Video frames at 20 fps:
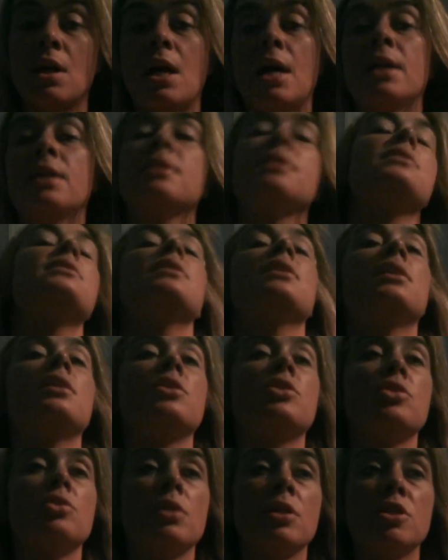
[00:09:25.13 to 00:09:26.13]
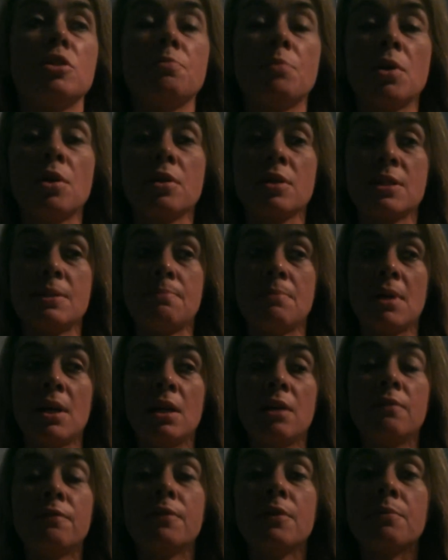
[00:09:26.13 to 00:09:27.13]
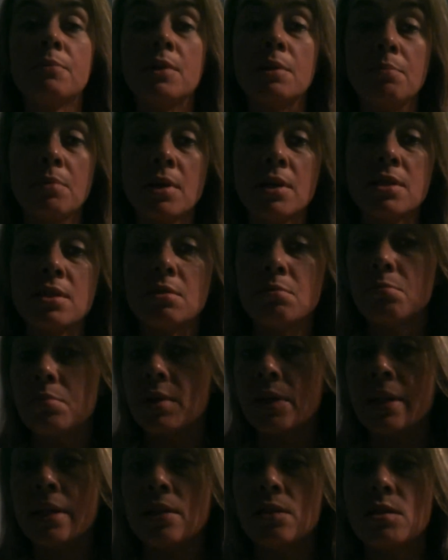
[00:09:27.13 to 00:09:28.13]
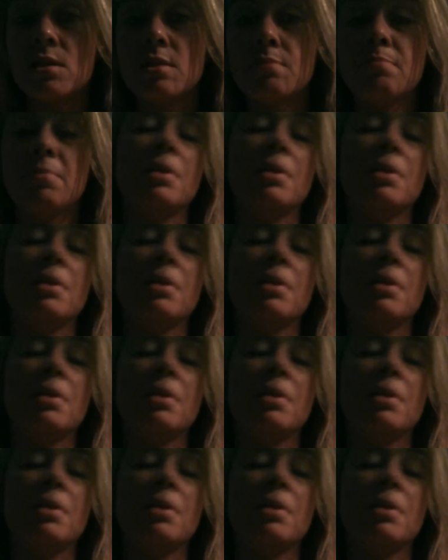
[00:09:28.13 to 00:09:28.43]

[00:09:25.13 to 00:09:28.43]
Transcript: I didn't see any stretch marks made from the breast implants,